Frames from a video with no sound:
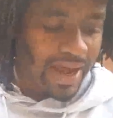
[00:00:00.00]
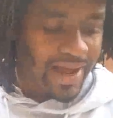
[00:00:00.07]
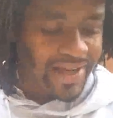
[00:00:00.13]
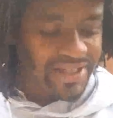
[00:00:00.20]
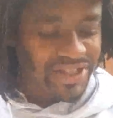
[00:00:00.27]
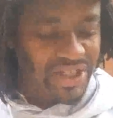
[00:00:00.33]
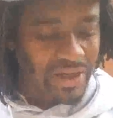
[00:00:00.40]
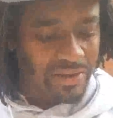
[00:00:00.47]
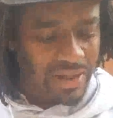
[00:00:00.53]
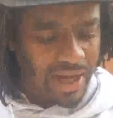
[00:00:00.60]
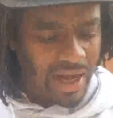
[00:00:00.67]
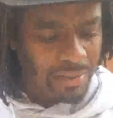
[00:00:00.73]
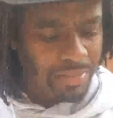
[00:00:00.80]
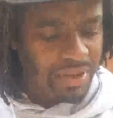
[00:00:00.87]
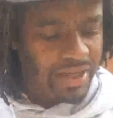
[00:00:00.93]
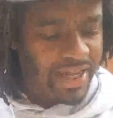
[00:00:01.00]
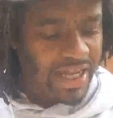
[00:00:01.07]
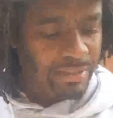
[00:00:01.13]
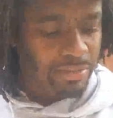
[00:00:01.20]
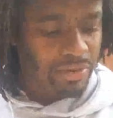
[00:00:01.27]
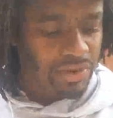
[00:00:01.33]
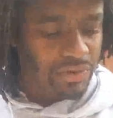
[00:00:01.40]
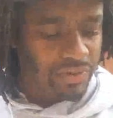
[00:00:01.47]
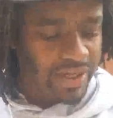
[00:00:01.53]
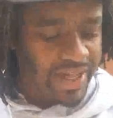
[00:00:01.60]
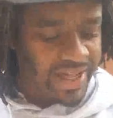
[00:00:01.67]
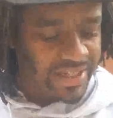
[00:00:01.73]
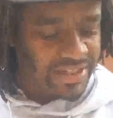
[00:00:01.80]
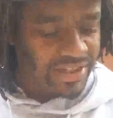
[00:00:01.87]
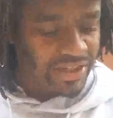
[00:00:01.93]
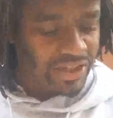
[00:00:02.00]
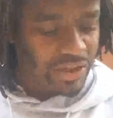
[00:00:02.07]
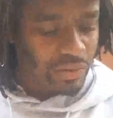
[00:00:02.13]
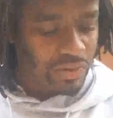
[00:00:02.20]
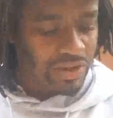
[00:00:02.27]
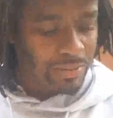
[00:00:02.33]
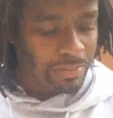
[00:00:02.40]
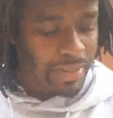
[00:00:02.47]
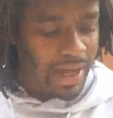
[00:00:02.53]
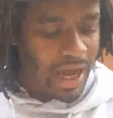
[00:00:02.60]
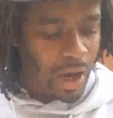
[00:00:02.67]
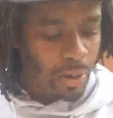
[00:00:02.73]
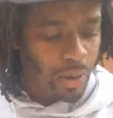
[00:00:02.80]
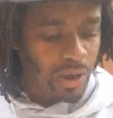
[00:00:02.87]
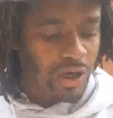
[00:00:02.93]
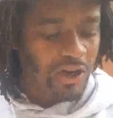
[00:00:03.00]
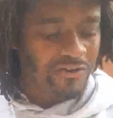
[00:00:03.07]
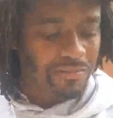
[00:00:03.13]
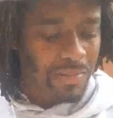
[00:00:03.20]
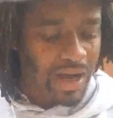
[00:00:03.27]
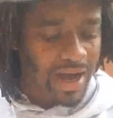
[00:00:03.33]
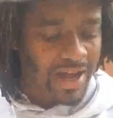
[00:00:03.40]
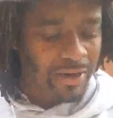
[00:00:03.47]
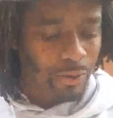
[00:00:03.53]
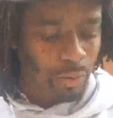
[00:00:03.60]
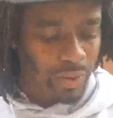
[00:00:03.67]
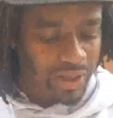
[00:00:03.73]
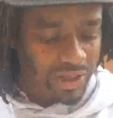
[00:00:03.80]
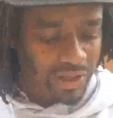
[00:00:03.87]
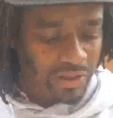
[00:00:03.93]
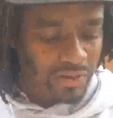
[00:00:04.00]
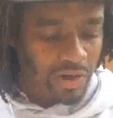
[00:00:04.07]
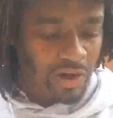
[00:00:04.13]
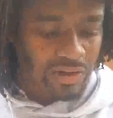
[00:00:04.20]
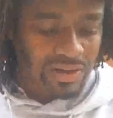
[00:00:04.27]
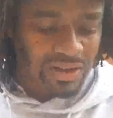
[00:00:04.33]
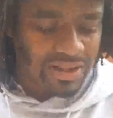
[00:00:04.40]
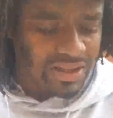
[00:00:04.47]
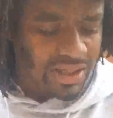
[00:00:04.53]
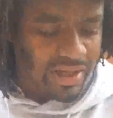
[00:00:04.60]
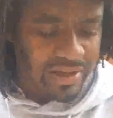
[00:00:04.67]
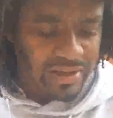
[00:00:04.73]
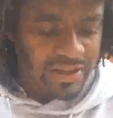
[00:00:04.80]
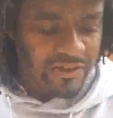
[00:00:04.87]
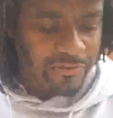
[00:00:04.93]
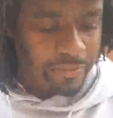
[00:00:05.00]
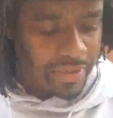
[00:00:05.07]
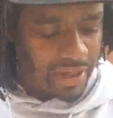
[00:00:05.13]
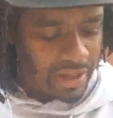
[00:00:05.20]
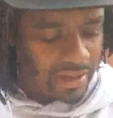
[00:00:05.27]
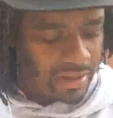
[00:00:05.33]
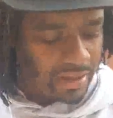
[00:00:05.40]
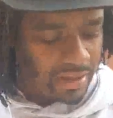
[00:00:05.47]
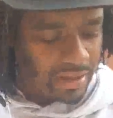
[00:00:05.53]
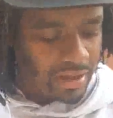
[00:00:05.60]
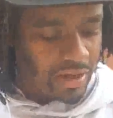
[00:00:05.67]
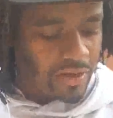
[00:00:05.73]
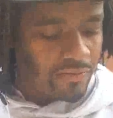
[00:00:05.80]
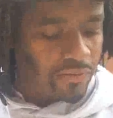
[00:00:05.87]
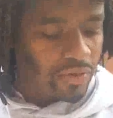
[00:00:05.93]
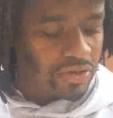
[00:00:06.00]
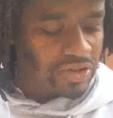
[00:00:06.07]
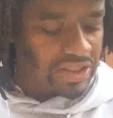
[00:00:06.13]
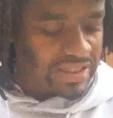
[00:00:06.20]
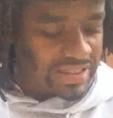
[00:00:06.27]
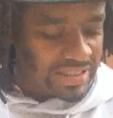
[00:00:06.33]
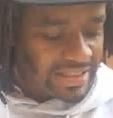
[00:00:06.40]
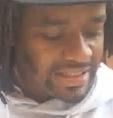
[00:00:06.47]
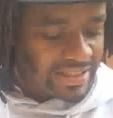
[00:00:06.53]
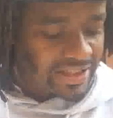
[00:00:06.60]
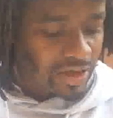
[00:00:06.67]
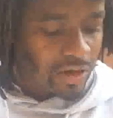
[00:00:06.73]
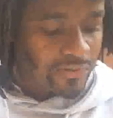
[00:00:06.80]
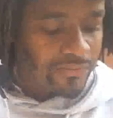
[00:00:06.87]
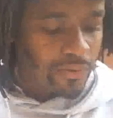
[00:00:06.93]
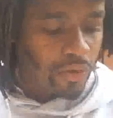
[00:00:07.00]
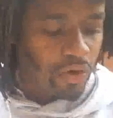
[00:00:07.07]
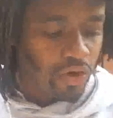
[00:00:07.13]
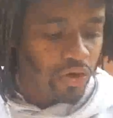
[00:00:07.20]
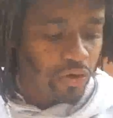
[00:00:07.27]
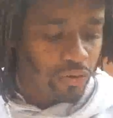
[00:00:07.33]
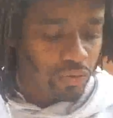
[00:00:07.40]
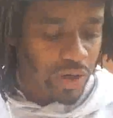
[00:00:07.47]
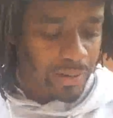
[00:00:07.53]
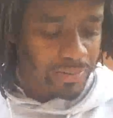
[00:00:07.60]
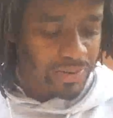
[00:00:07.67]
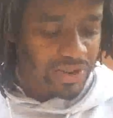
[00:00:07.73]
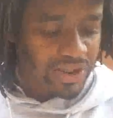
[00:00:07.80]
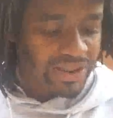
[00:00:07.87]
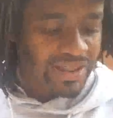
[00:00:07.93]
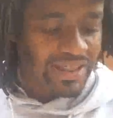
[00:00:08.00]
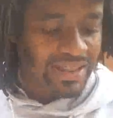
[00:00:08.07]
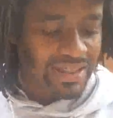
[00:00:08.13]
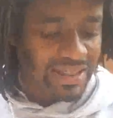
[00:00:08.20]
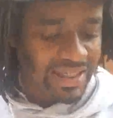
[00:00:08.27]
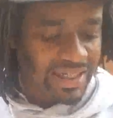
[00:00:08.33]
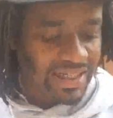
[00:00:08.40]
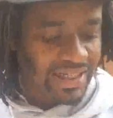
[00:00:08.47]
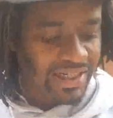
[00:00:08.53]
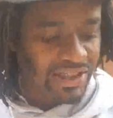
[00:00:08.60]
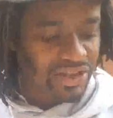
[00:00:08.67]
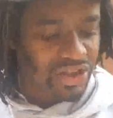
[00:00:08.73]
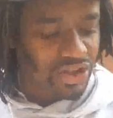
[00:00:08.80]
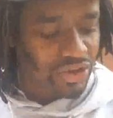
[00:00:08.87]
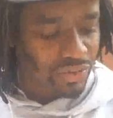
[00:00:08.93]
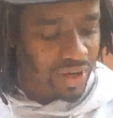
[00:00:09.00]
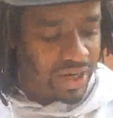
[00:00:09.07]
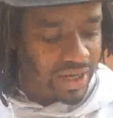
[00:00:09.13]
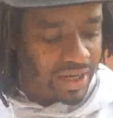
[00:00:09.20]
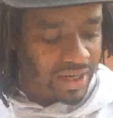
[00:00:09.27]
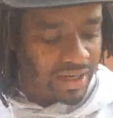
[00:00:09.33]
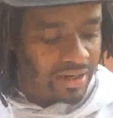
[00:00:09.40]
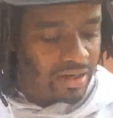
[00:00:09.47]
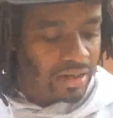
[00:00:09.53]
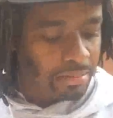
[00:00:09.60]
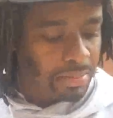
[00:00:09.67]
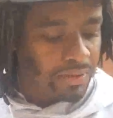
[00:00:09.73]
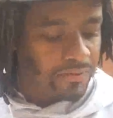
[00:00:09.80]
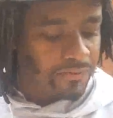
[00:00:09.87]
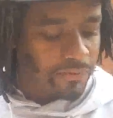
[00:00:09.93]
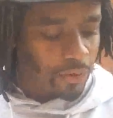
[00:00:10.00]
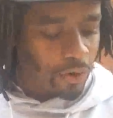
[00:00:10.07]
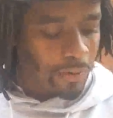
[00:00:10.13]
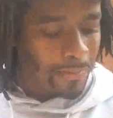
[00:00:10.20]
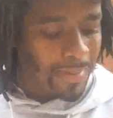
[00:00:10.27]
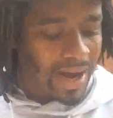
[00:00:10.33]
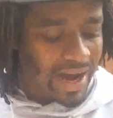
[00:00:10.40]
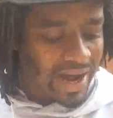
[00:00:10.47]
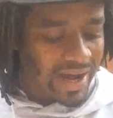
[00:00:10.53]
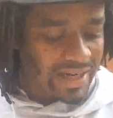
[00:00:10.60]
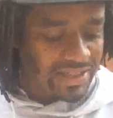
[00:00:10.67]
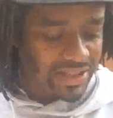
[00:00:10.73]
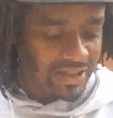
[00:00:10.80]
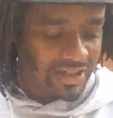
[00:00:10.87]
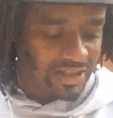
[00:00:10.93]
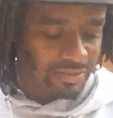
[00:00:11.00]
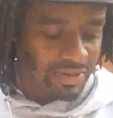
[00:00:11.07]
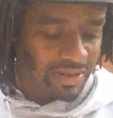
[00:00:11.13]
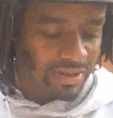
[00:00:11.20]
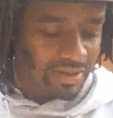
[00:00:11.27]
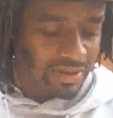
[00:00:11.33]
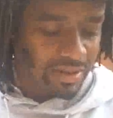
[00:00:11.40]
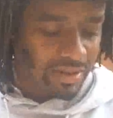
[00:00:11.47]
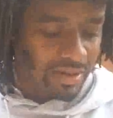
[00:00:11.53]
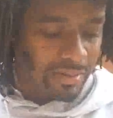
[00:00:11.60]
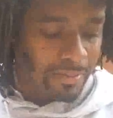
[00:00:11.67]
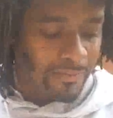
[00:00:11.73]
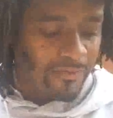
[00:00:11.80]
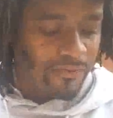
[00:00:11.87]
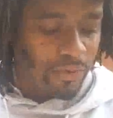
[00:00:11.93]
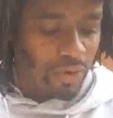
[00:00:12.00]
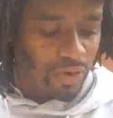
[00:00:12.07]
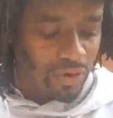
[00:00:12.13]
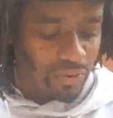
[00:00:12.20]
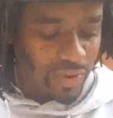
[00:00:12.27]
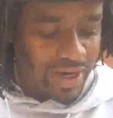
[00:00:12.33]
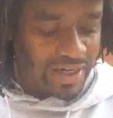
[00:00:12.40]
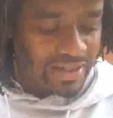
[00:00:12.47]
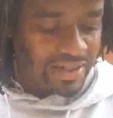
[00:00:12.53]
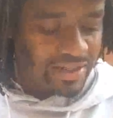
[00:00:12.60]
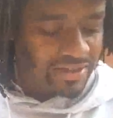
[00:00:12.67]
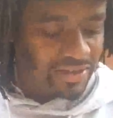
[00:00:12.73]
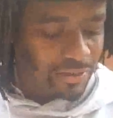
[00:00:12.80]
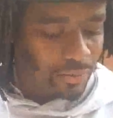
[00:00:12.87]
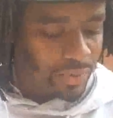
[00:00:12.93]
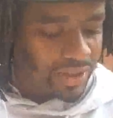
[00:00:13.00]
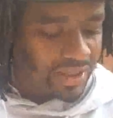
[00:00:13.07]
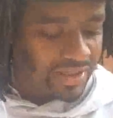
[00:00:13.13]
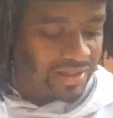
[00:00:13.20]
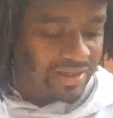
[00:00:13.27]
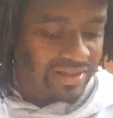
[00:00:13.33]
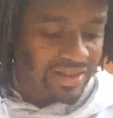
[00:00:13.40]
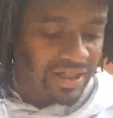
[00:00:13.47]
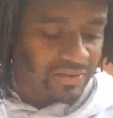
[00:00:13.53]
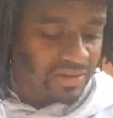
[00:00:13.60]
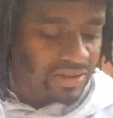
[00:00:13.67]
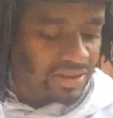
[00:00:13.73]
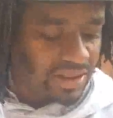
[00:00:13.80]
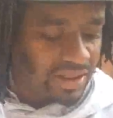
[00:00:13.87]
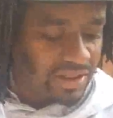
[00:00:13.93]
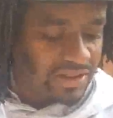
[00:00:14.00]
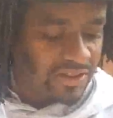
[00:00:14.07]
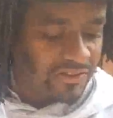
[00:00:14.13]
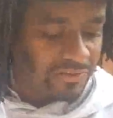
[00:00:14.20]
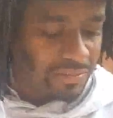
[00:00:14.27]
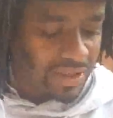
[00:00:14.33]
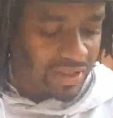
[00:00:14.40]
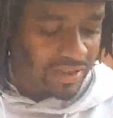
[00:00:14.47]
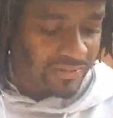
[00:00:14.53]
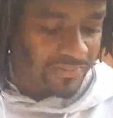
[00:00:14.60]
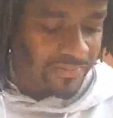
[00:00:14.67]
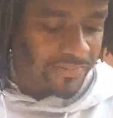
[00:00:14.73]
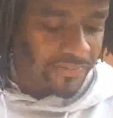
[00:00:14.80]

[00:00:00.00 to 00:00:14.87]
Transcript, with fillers: I shall not be able to execute the power of my will on the sons of men. For these are for corruption and leading astray before my judgment. For great is the wickedness of the sons of men.